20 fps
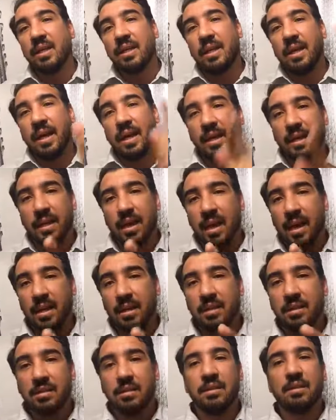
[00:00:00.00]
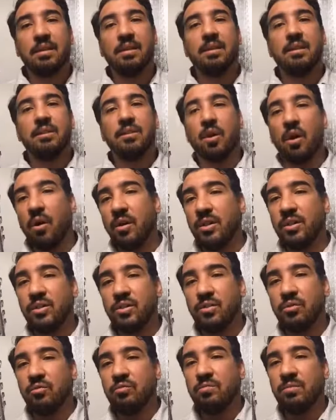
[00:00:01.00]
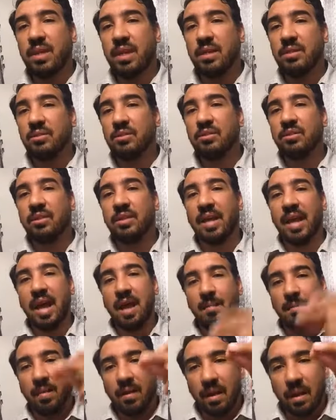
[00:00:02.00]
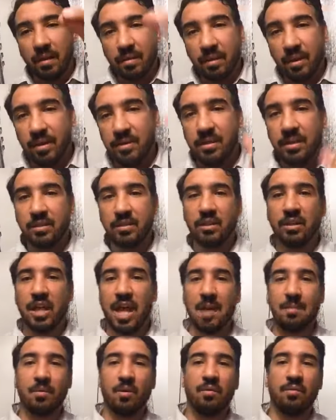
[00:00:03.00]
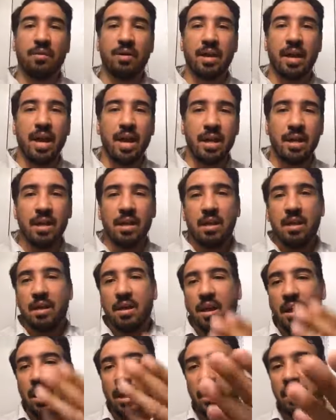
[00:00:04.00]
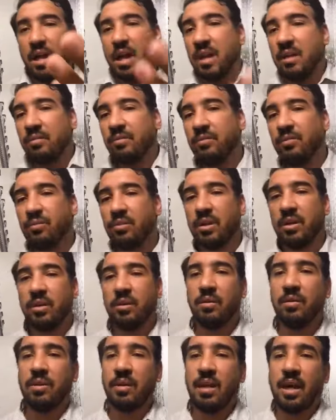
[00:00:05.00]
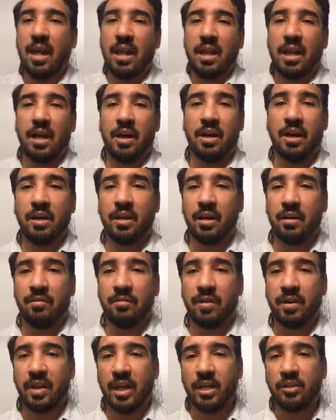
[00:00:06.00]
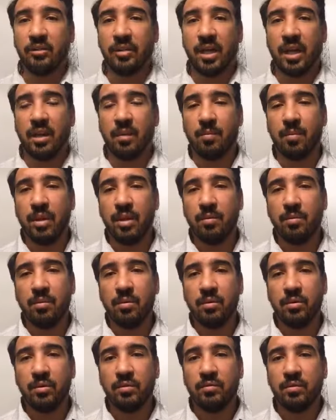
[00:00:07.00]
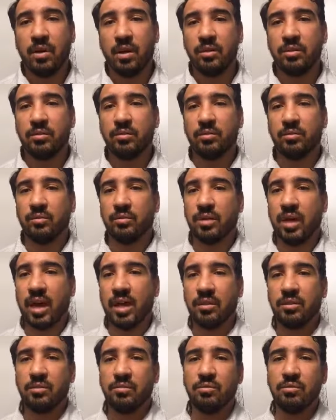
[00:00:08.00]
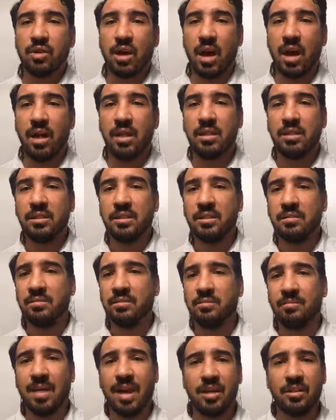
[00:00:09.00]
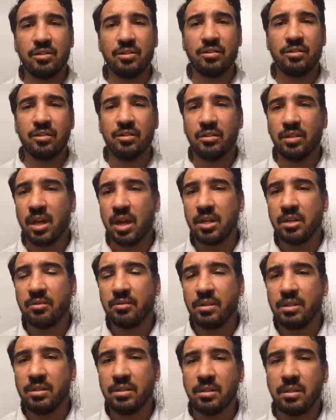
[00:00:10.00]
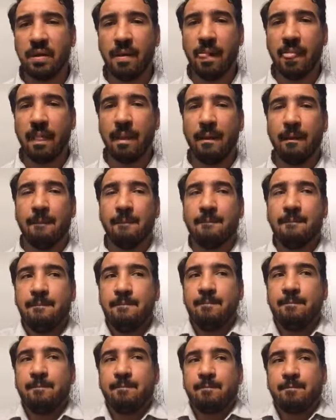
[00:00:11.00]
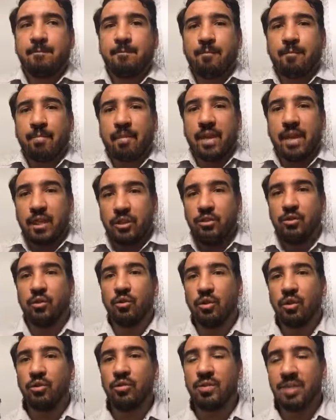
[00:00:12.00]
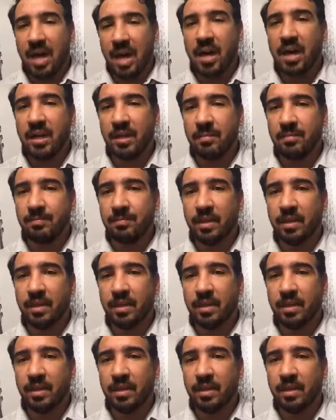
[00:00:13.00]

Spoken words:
Again, don't assume that it's just going to happen like this, that it's going to happen overnight. A lot of you are very educated people. You've gone to high school, college, even masters and doctorates. It took you time.